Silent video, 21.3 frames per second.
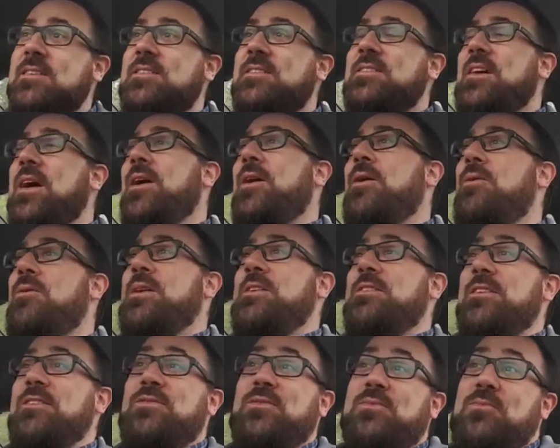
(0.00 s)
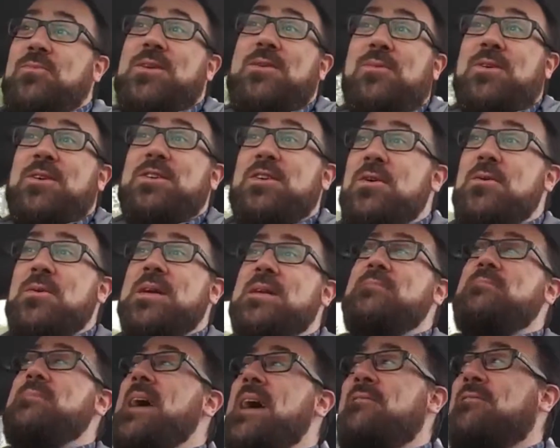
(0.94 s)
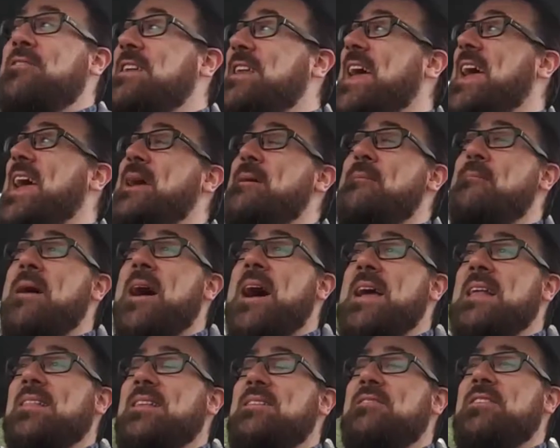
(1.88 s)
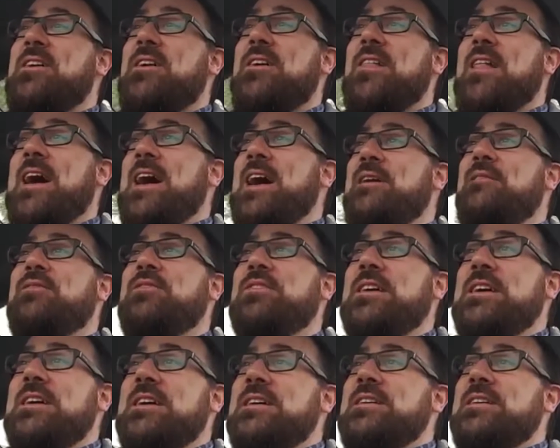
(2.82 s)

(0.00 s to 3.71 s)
So, which is what we're doing every day by living our lives.